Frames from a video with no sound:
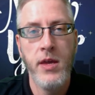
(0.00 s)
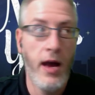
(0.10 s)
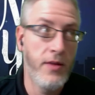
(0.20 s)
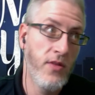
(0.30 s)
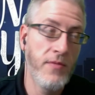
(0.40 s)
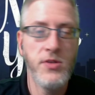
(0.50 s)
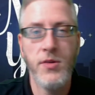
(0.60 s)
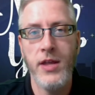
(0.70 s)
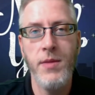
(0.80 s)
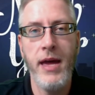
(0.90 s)
I've still
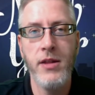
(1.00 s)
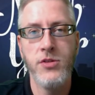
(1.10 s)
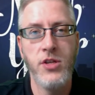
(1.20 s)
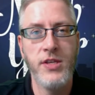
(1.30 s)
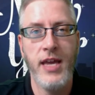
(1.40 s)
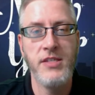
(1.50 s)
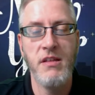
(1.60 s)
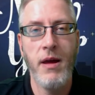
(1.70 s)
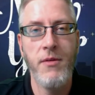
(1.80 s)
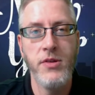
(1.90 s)
got the medals just in case
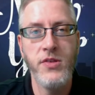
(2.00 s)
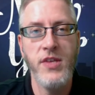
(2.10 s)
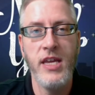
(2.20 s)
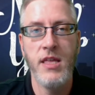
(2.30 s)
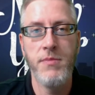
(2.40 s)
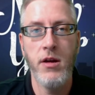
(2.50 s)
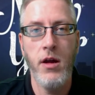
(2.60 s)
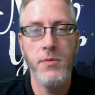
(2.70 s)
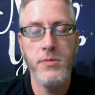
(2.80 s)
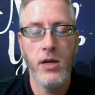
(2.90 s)
anybody wants to see them. They're
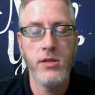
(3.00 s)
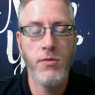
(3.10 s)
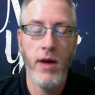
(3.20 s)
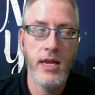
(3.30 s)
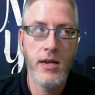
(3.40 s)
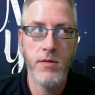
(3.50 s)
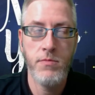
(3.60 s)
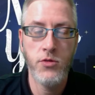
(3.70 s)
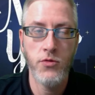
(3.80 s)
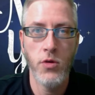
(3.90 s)
all tucked away in a
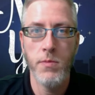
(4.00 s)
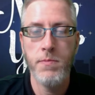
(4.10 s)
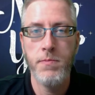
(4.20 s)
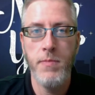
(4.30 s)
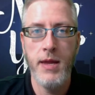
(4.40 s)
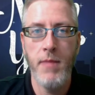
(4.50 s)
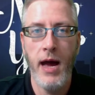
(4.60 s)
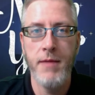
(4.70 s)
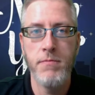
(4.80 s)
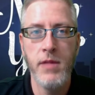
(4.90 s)
drawer in
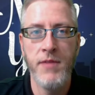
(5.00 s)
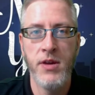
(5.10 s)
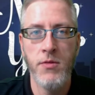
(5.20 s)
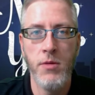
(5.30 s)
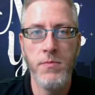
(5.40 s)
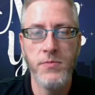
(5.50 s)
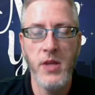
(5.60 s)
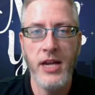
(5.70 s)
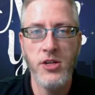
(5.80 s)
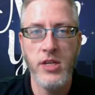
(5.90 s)
my living room
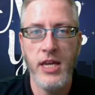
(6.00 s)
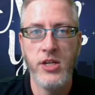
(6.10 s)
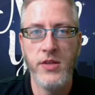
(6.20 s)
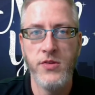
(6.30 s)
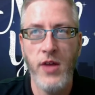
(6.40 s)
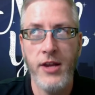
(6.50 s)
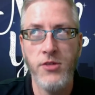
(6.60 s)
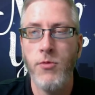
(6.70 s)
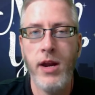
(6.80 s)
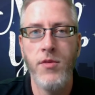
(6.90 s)
/ kitchen
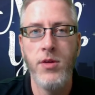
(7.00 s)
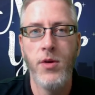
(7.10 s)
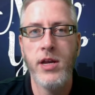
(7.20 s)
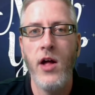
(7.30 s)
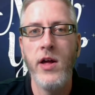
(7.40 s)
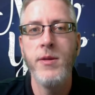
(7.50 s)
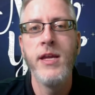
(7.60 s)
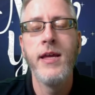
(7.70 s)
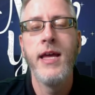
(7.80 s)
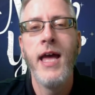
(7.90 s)
/ whatever you want to call it.
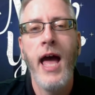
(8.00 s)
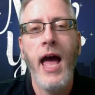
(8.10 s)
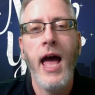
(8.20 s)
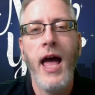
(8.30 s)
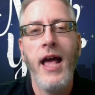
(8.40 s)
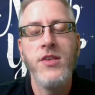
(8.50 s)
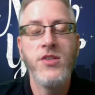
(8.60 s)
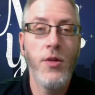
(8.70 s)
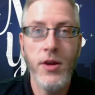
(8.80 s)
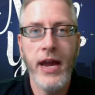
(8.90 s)

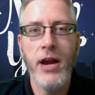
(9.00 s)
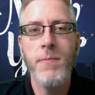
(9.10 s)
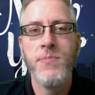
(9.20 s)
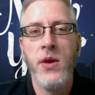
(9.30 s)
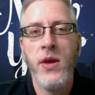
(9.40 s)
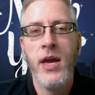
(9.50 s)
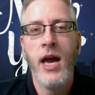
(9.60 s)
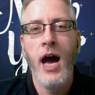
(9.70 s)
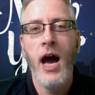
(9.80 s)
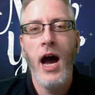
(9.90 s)
So they're there.
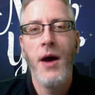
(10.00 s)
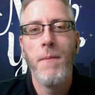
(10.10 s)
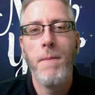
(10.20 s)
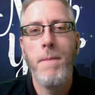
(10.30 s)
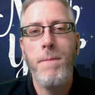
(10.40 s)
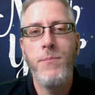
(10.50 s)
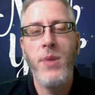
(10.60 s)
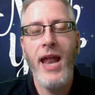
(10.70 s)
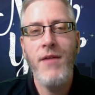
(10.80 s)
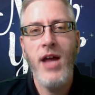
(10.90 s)

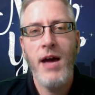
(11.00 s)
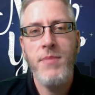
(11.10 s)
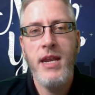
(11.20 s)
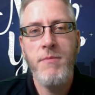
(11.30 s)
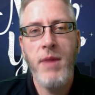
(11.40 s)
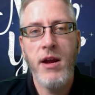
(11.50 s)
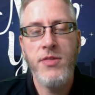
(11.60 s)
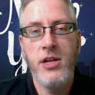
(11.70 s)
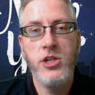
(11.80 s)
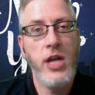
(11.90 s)
But I've not been in
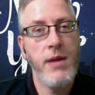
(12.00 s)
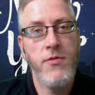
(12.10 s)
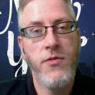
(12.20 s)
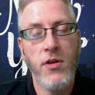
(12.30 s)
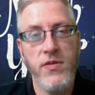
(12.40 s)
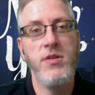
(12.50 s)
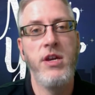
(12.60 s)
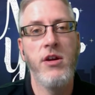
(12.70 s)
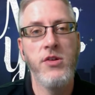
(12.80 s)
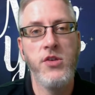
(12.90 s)
marathon shape for a few
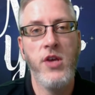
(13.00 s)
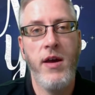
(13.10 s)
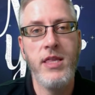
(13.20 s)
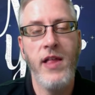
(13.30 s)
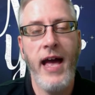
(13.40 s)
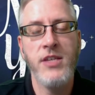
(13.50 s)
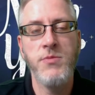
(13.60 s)
years. I mean, the last